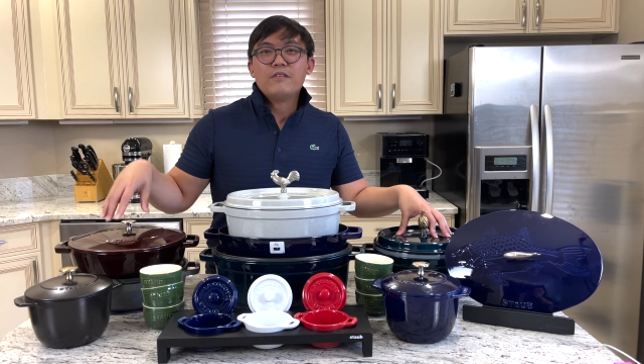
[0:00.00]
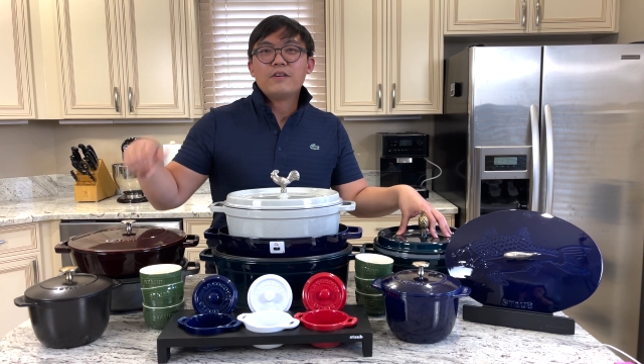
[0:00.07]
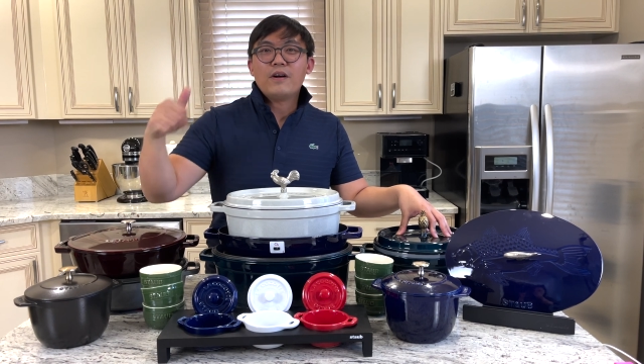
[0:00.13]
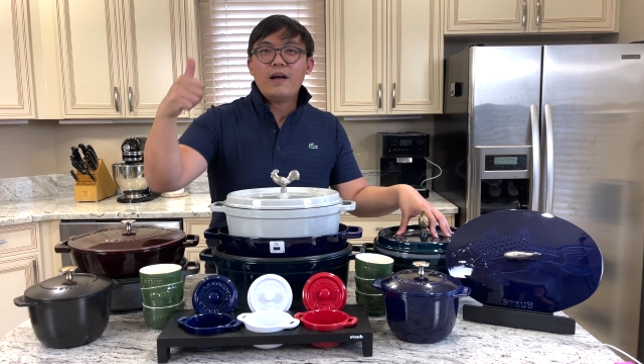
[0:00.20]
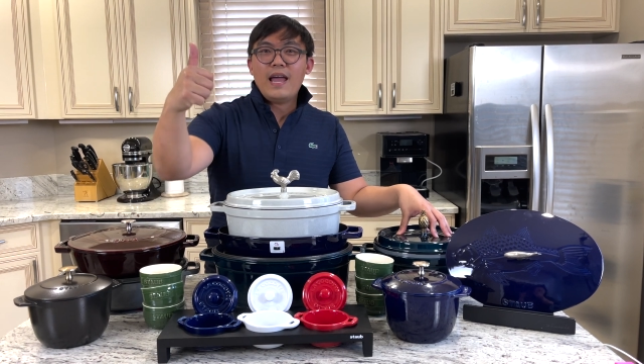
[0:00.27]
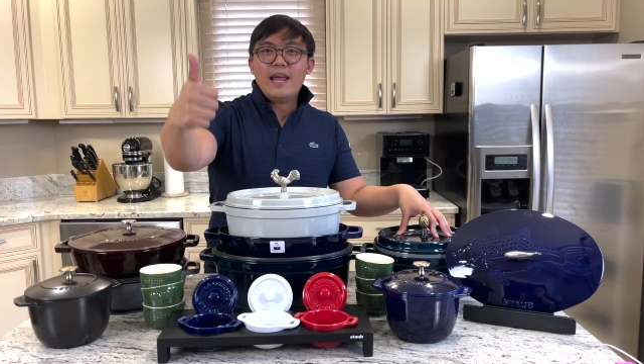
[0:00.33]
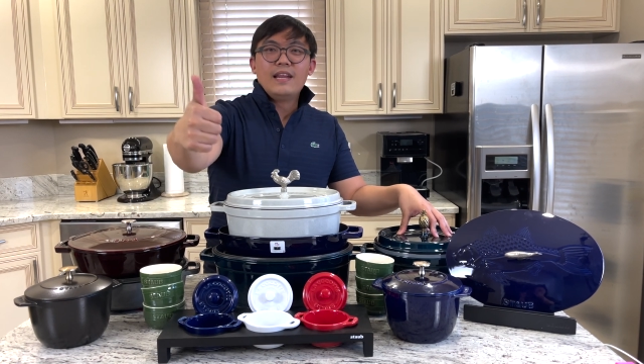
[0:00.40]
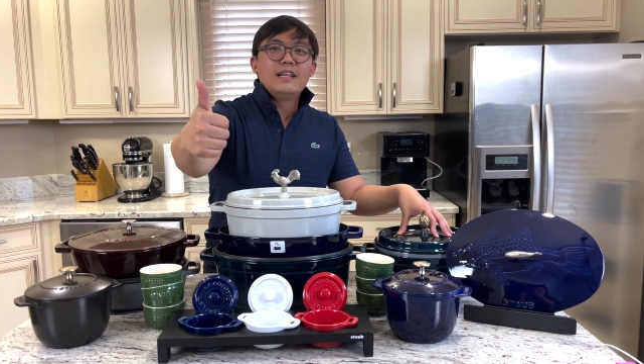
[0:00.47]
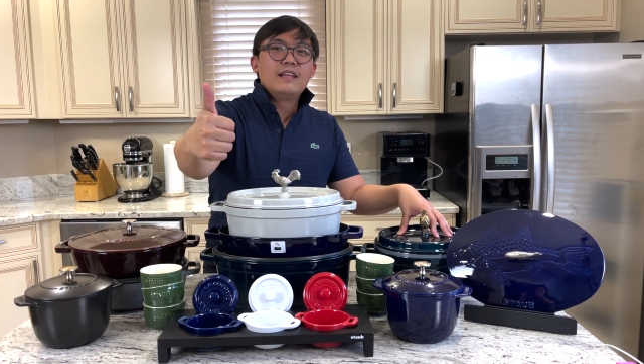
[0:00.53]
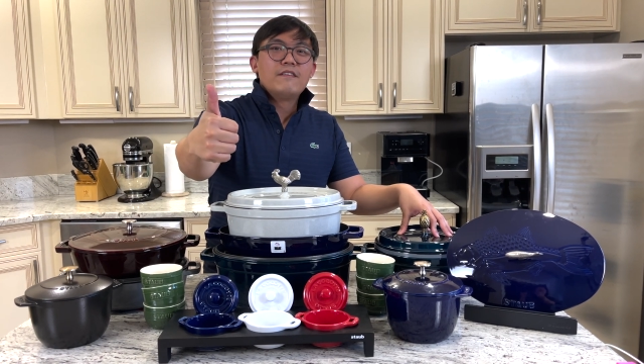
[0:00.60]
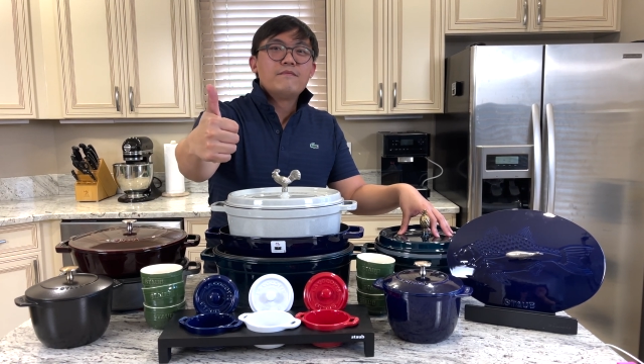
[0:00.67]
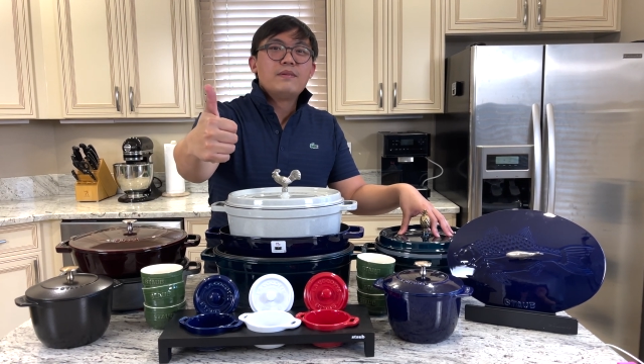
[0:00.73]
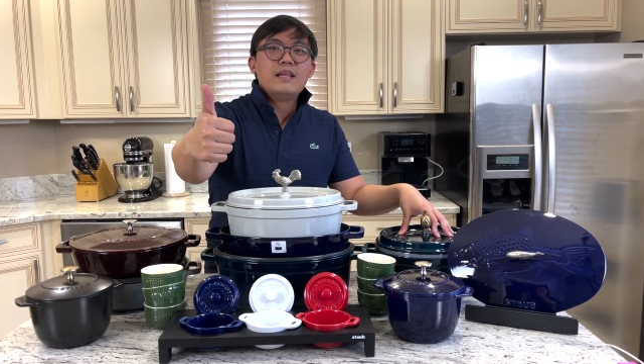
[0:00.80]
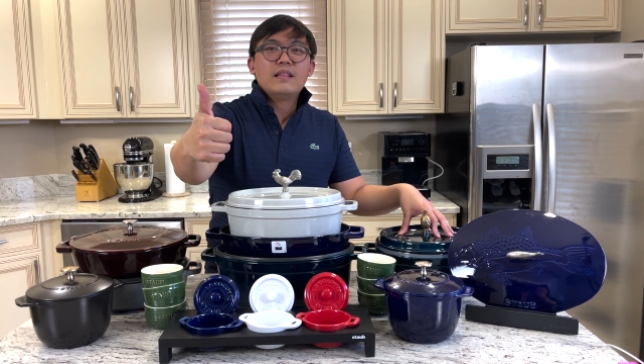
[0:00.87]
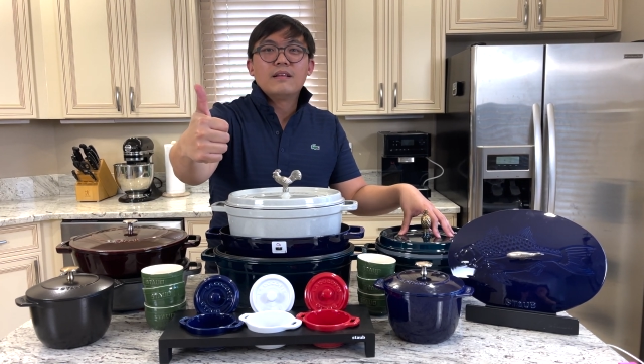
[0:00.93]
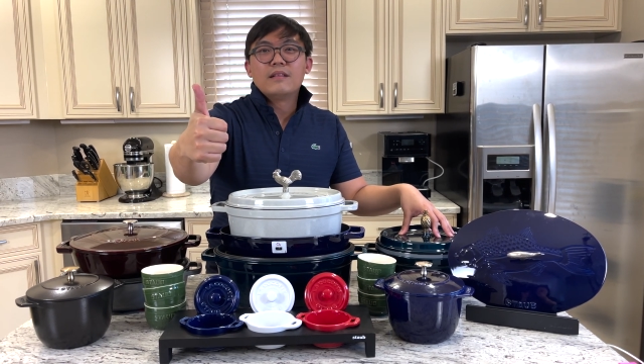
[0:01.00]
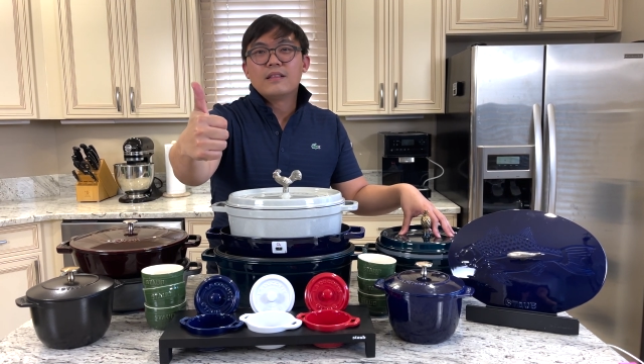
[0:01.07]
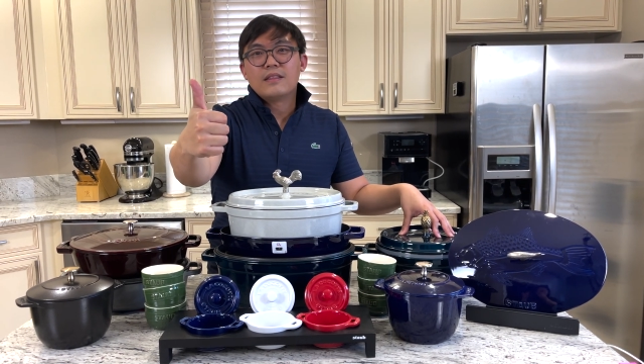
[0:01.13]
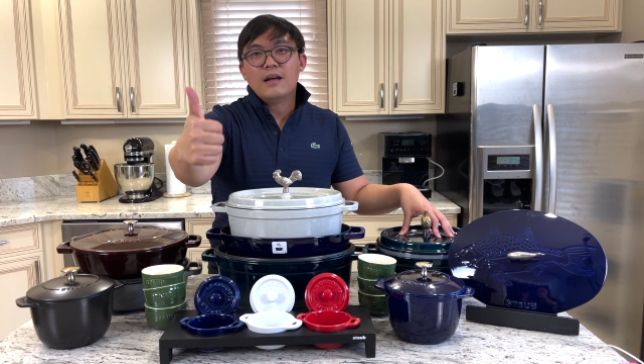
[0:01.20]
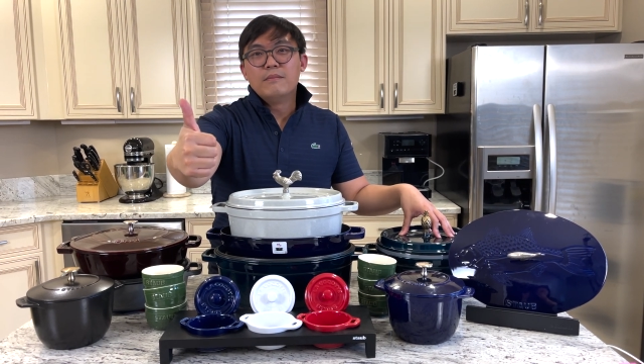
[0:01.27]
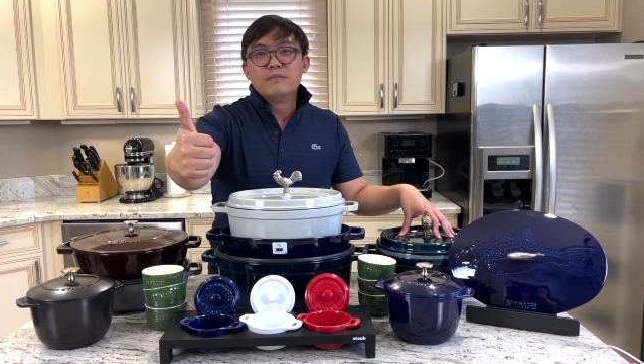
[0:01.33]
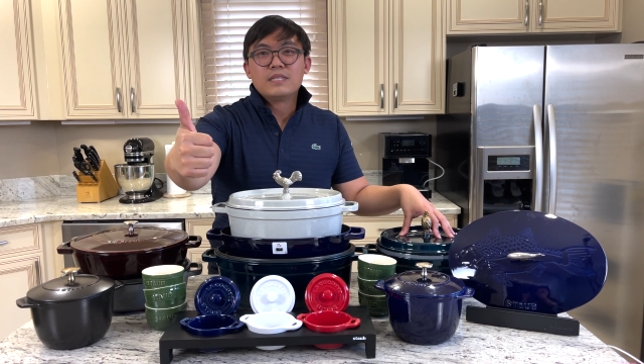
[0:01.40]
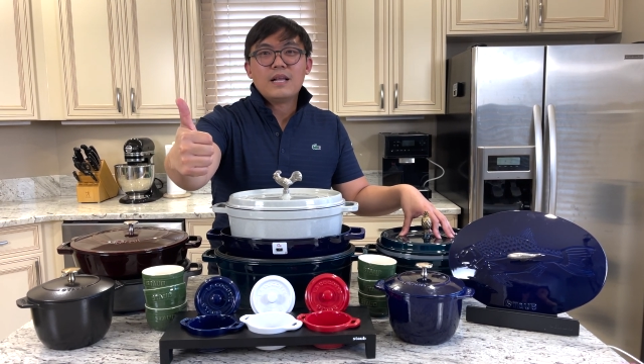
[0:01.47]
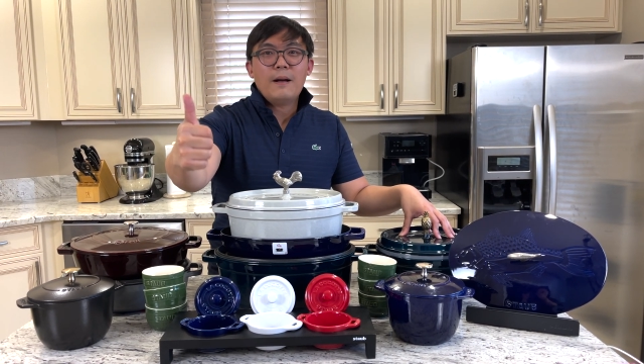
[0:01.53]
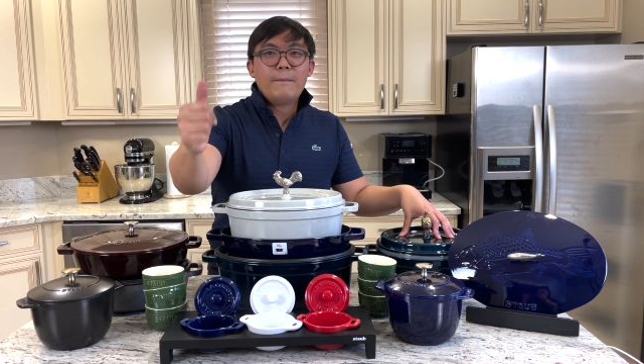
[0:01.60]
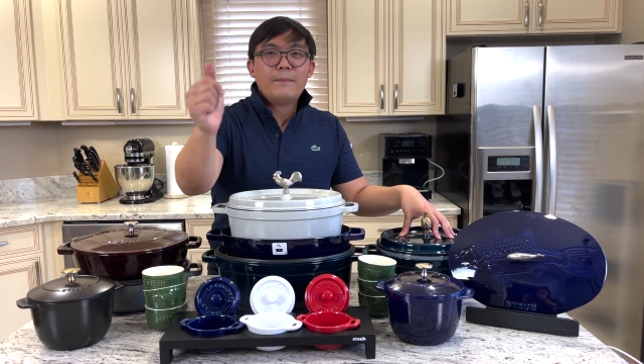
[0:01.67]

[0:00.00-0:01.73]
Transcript: Go ahead and give me the thumbs up